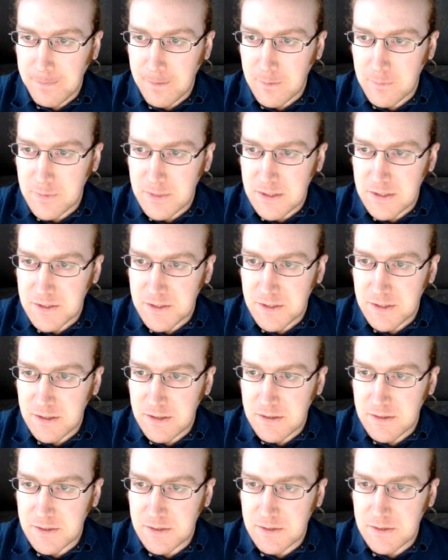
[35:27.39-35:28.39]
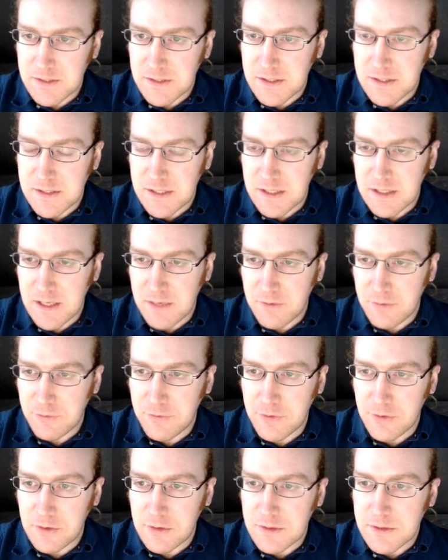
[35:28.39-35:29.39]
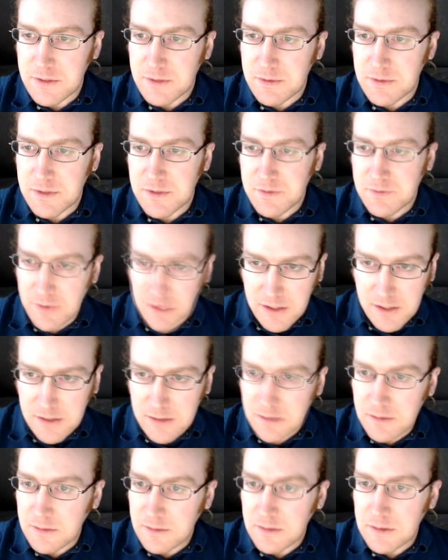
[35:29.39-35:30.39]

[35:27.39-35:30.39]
potentially. So he's going to take that first, which is fine.